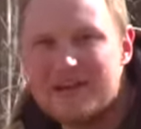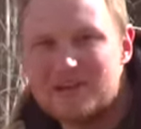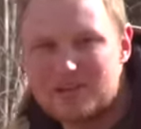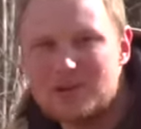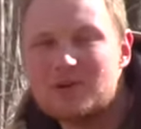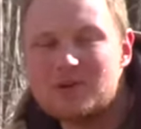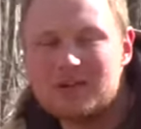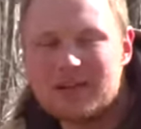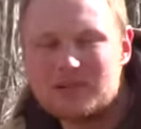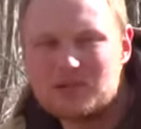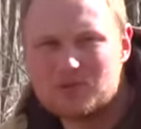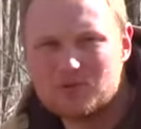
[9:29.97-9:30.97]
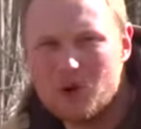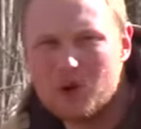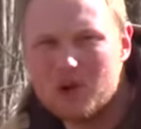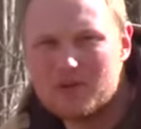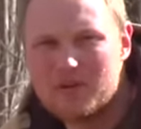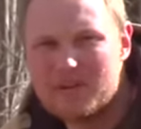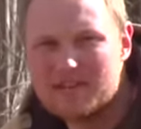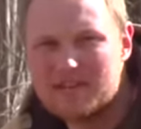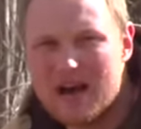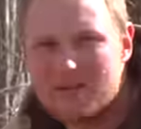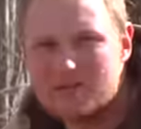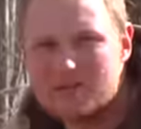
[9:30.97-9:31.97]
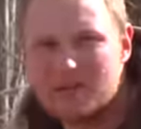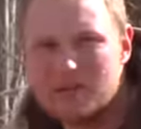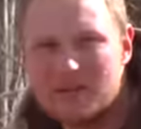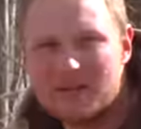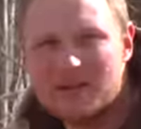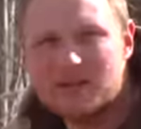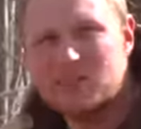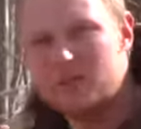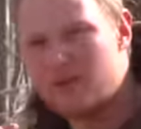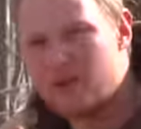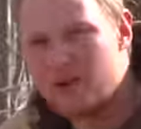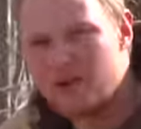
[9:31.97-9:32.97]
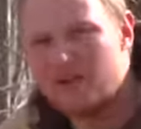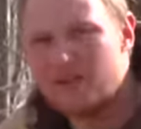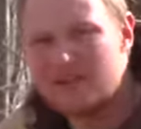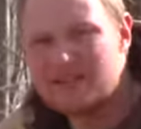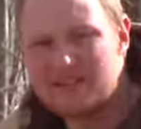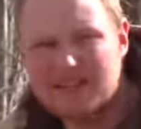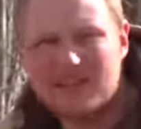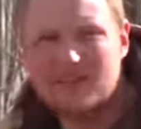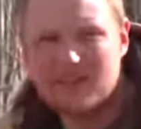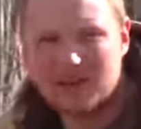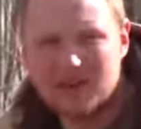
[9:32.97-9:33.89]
So let's roll over this obstacle with the Jeep with 33s and then with